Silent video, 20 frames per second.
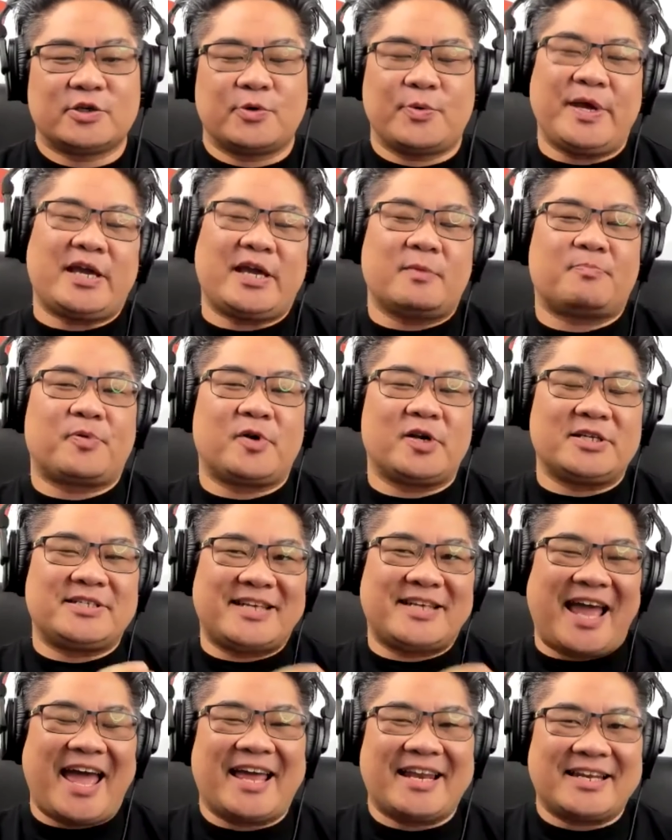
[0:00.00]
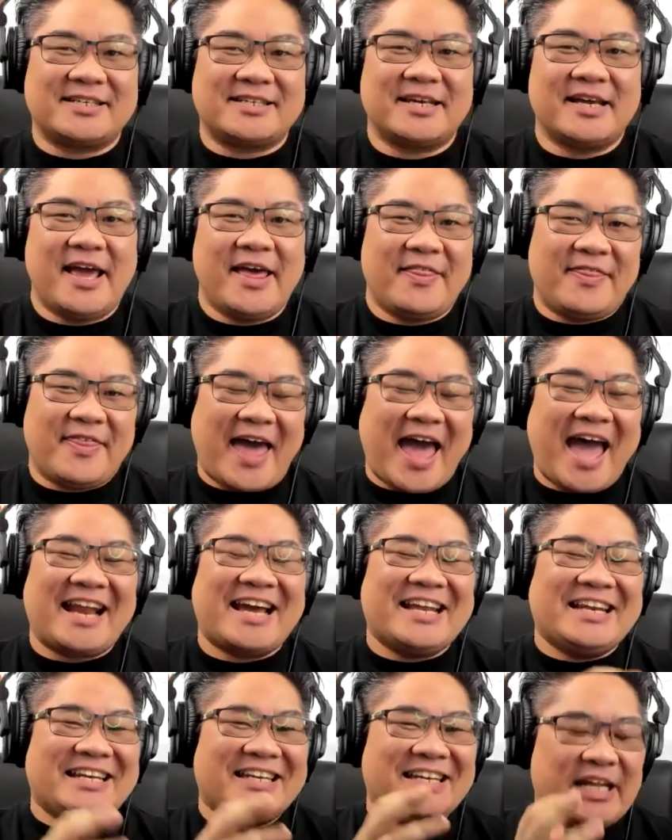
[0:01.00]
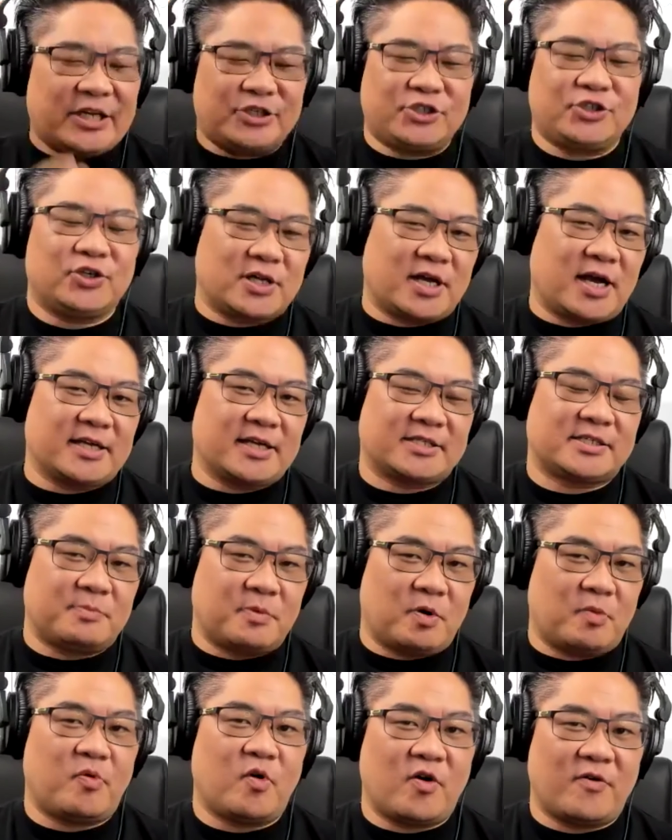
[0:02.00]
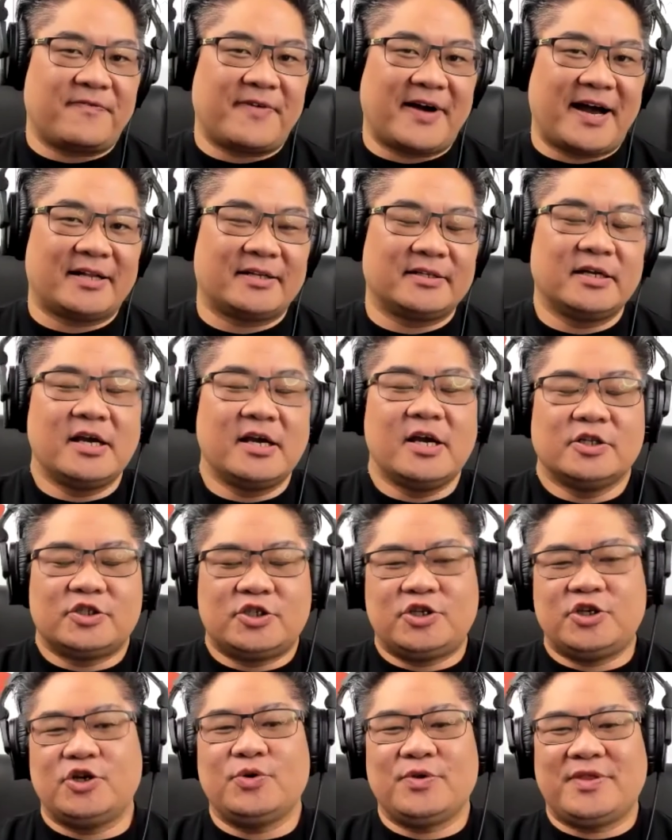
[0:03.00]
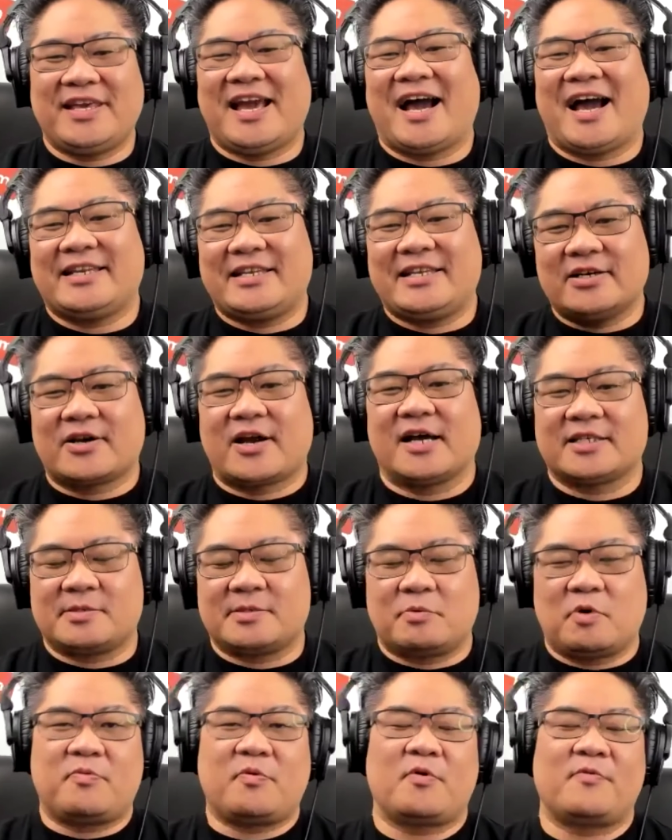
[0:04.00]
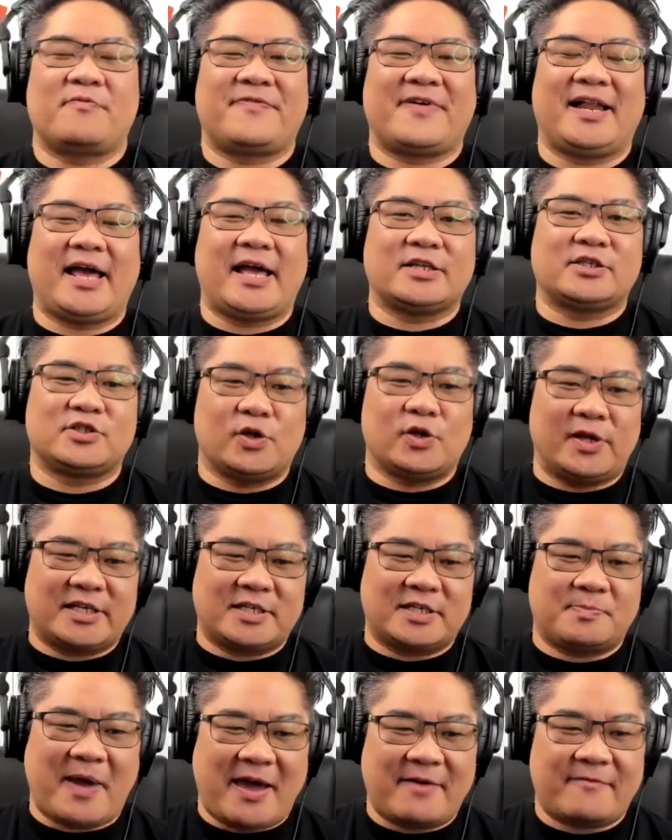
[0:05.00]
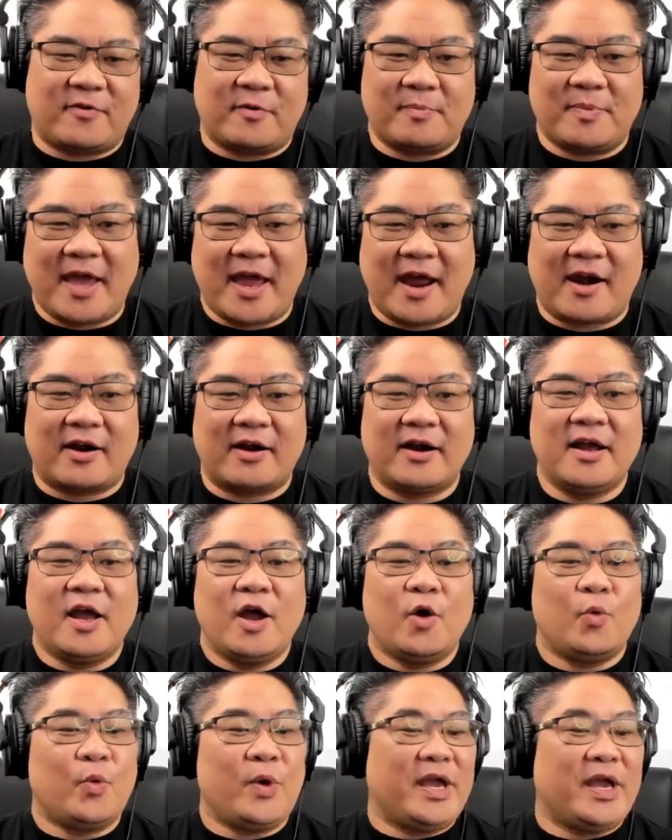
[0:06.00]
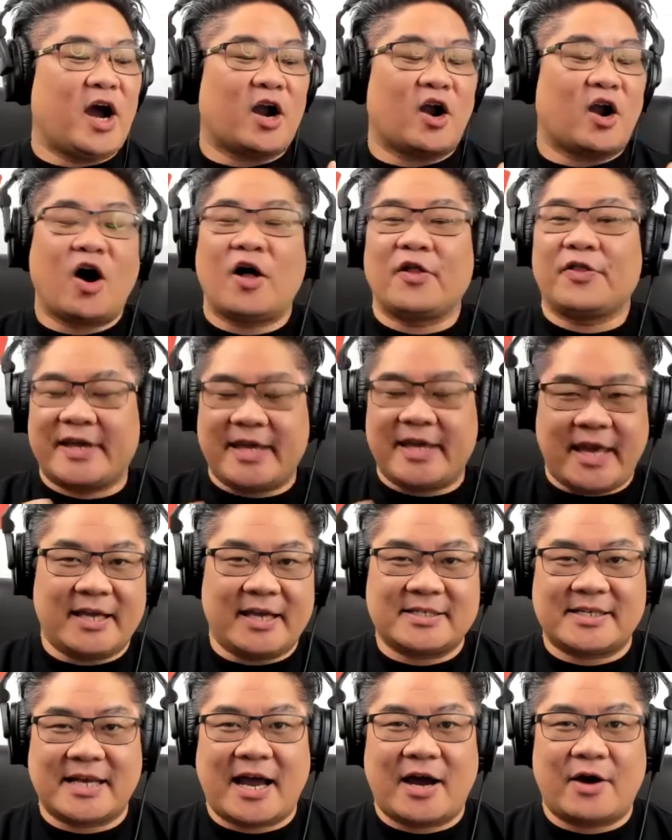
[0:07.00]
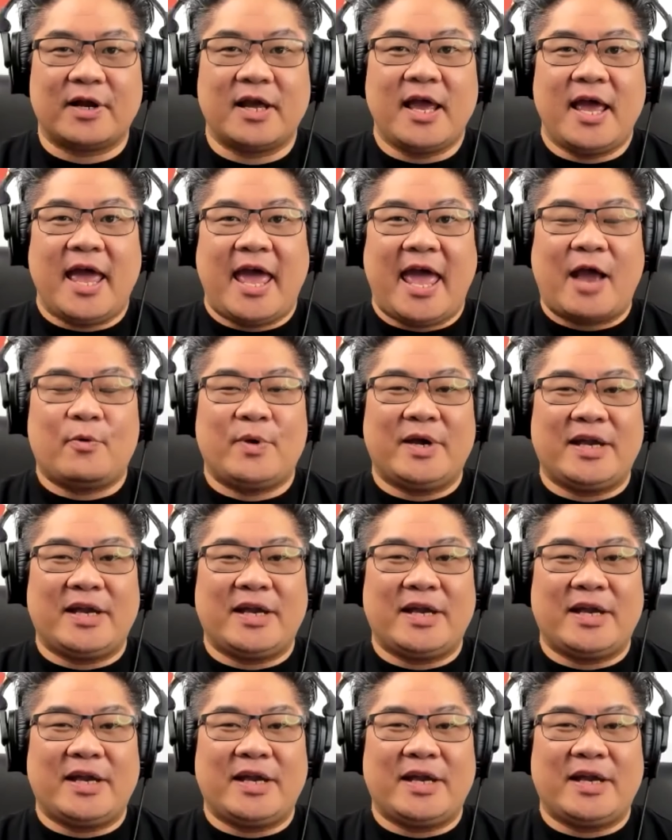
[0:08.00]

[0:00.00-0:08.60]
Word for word: we could present that initial customer profile to the ideal customer profile and slowly expand from there. We got all the kinks out and we